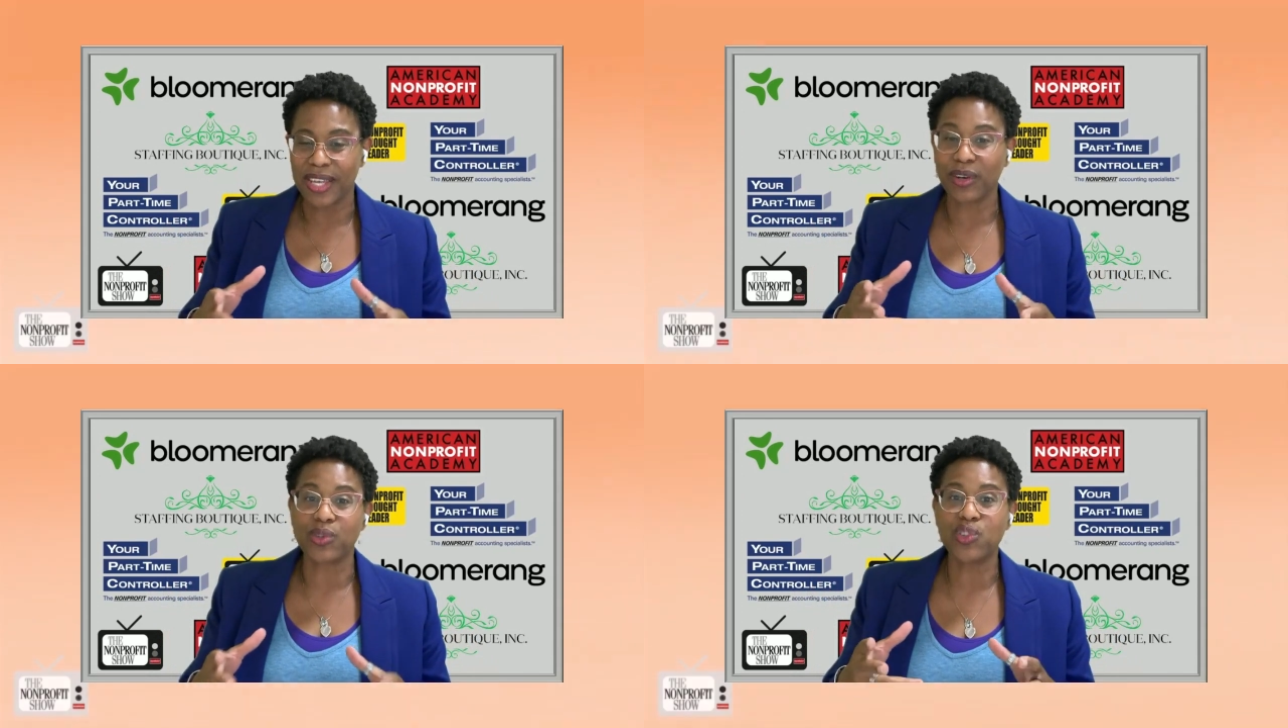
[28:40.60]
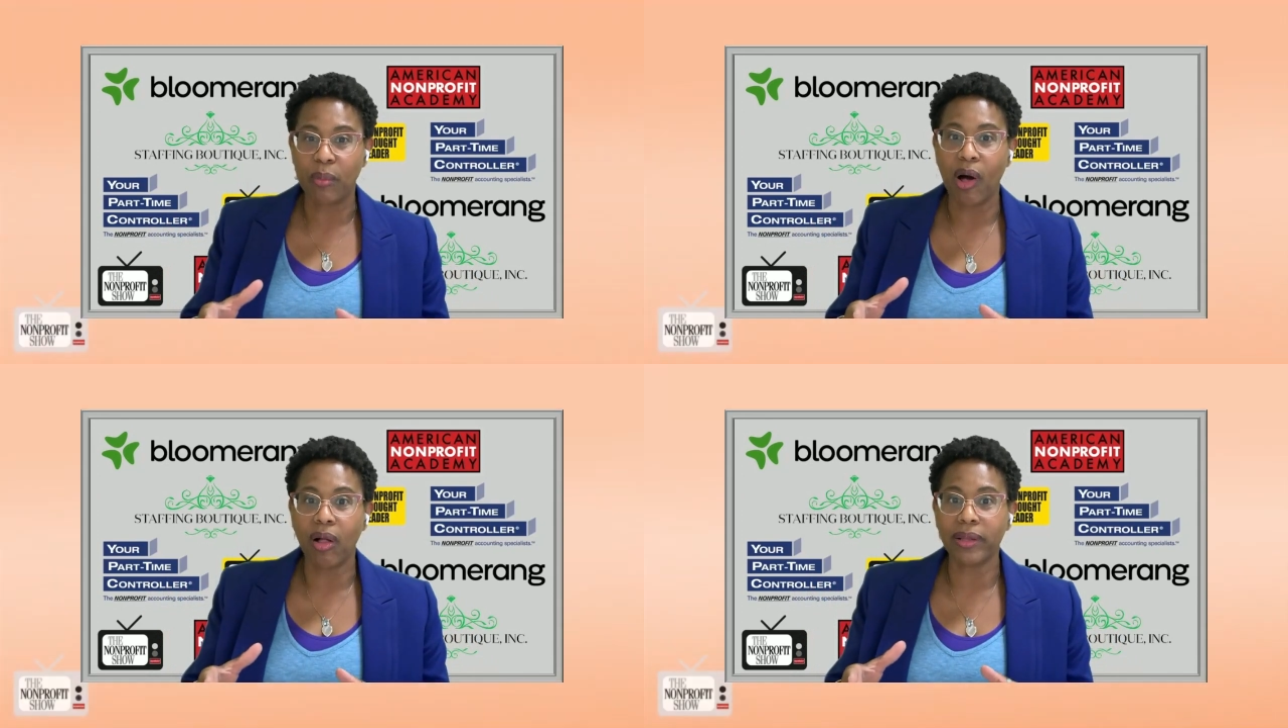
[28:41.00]
that are
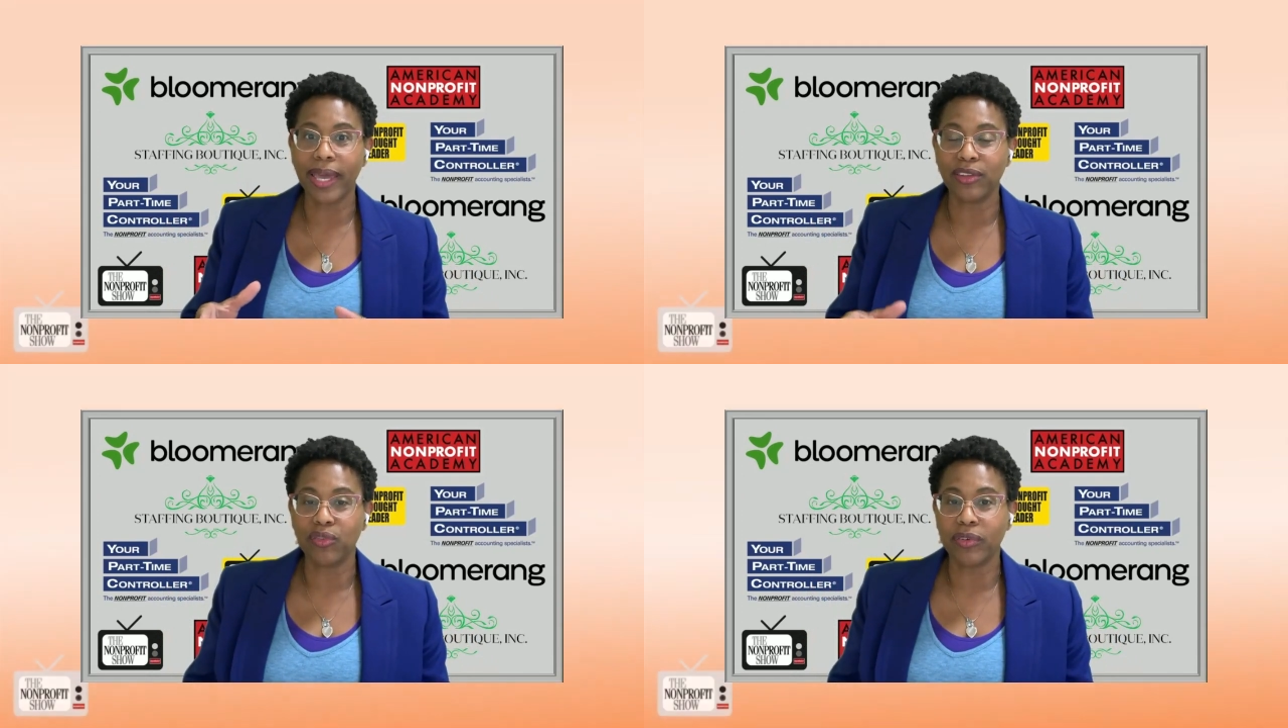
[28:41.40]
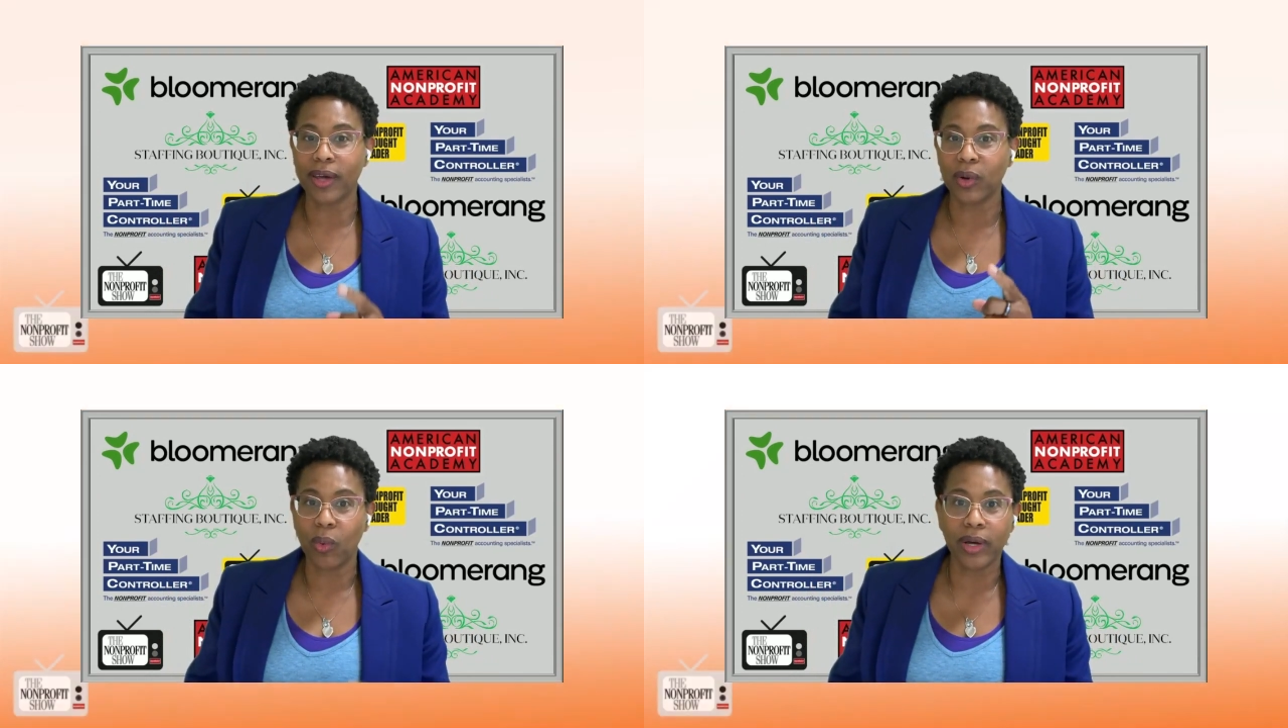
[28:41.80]
small, and you've
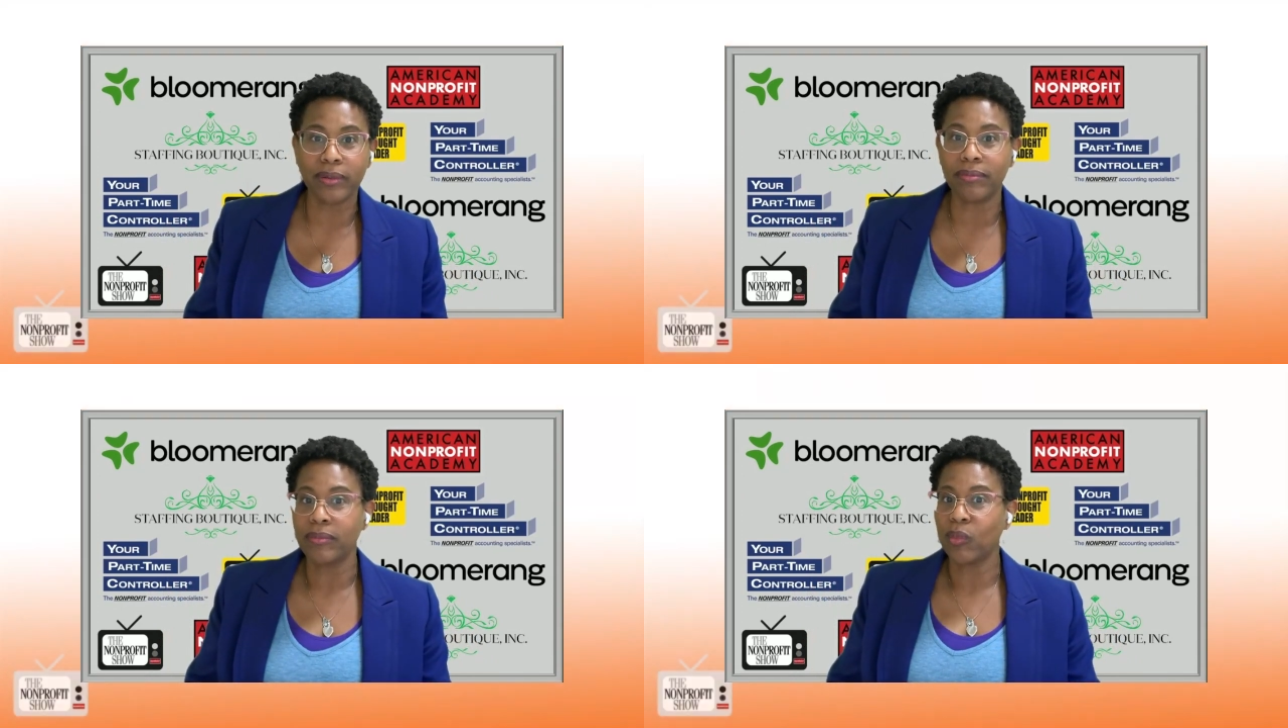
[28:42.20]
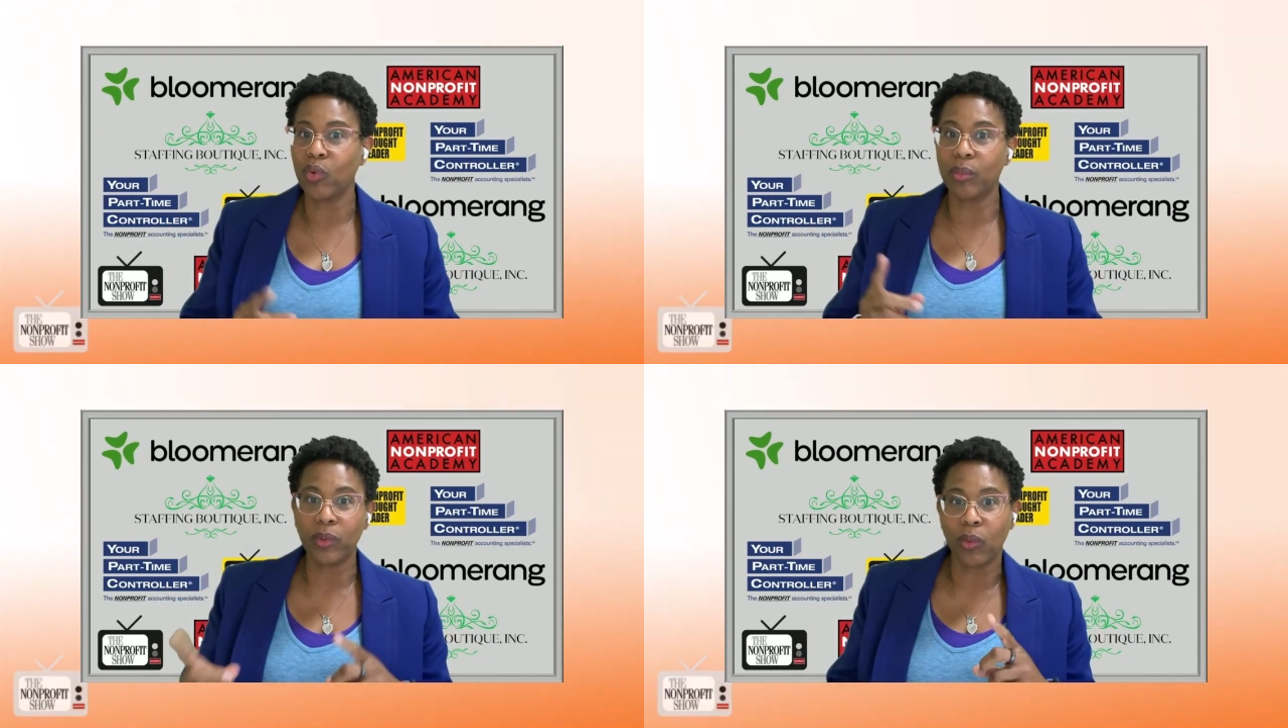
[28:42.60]
got a one
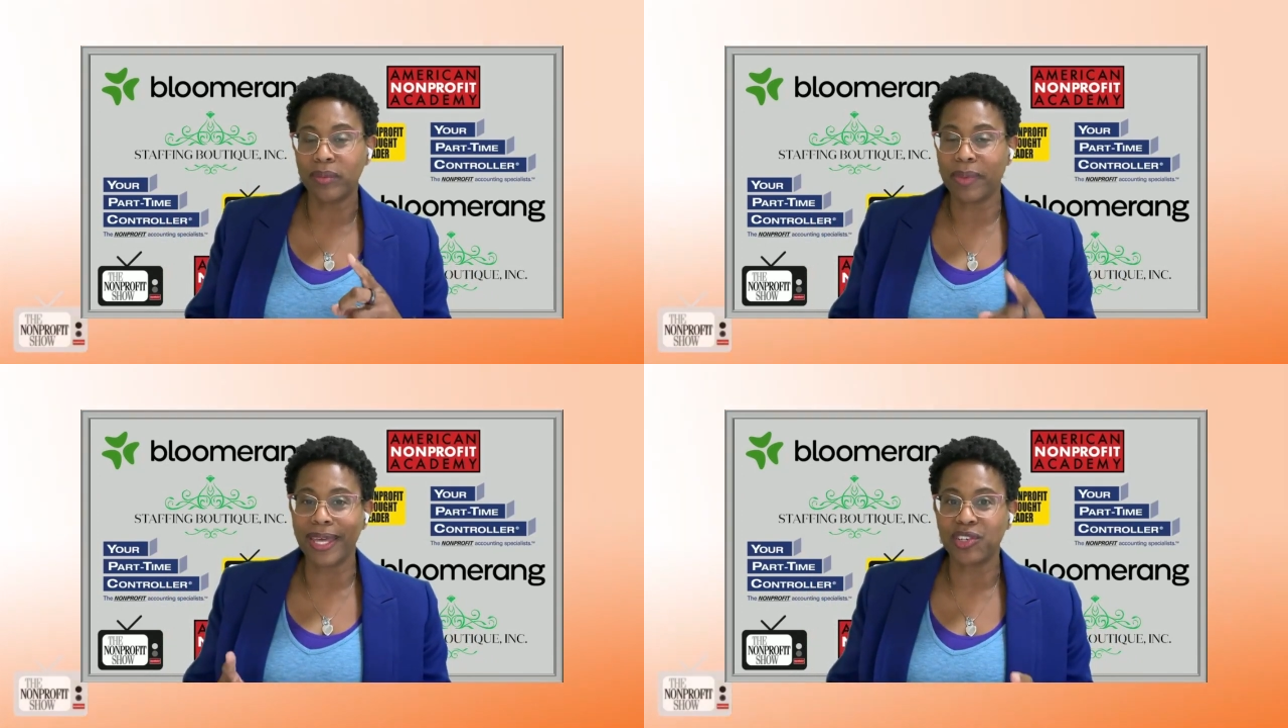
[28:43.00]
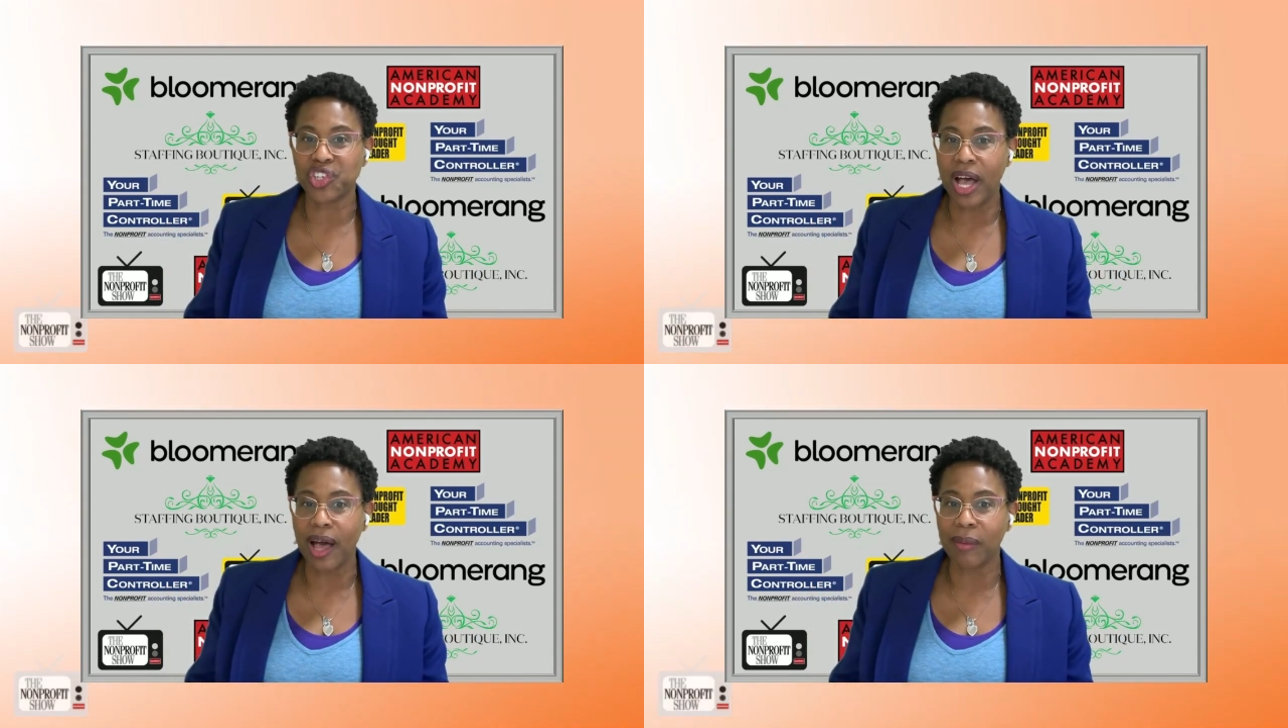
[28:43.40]
woman, one man
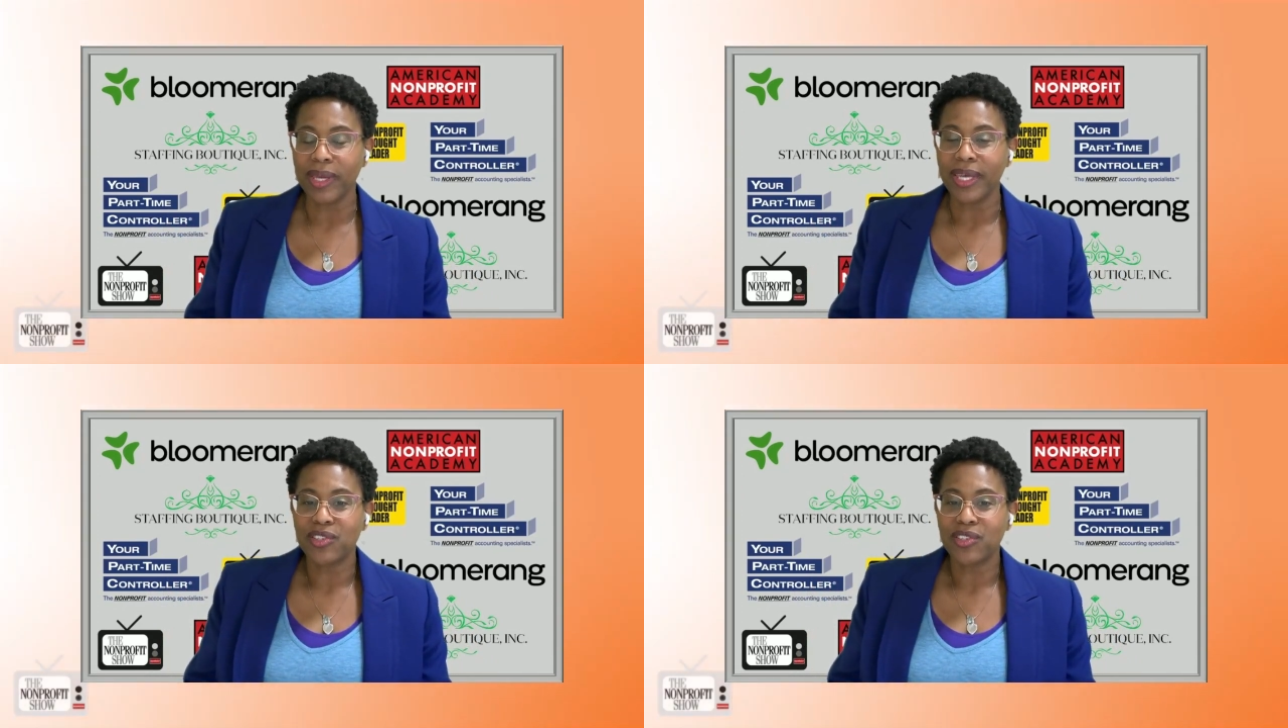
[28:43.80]
shop.